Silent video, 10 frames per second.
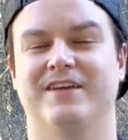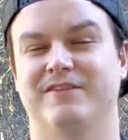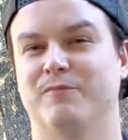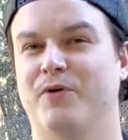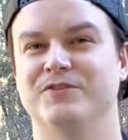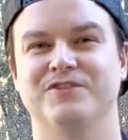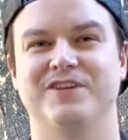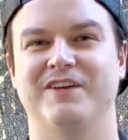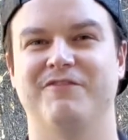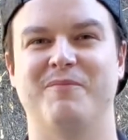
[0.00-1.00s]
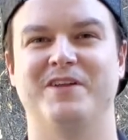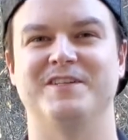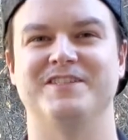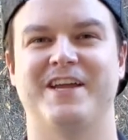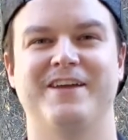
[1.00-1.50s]
And personally, if I'm eating a
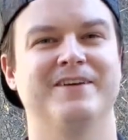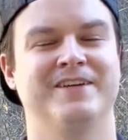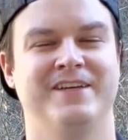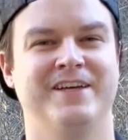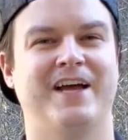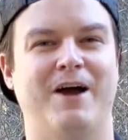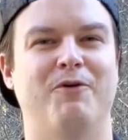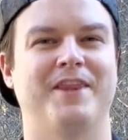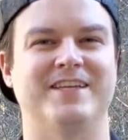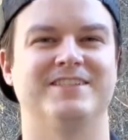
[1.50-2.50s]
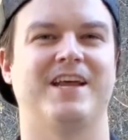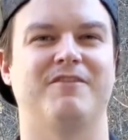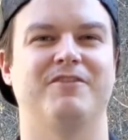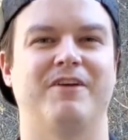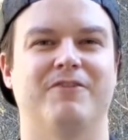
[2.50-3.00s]
steak, I want that steak
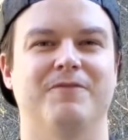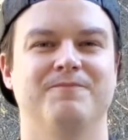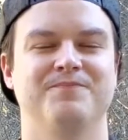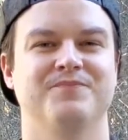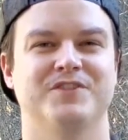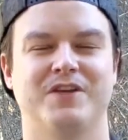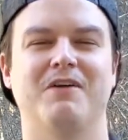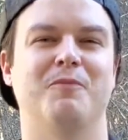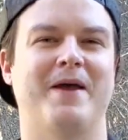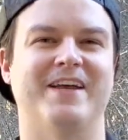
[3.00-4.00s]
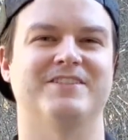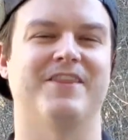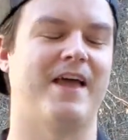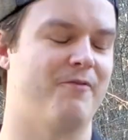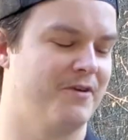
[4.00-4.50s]
flavor. So I would pass on
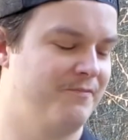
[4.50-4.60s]
that one.